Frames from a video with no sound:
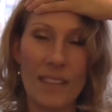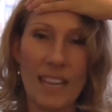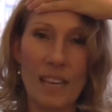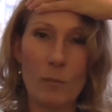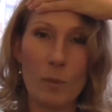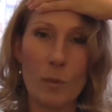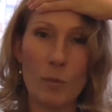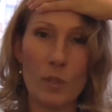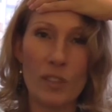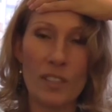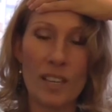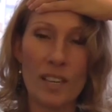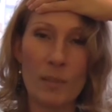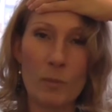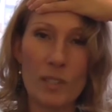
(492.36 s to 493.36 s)
And when we're
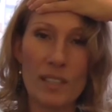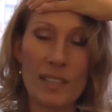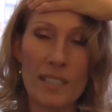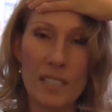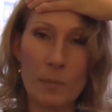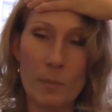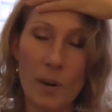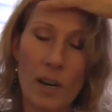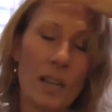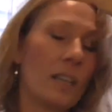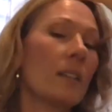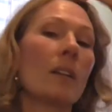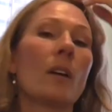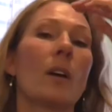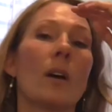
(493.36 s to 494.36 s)
done with this
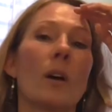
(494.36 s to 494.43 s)
part,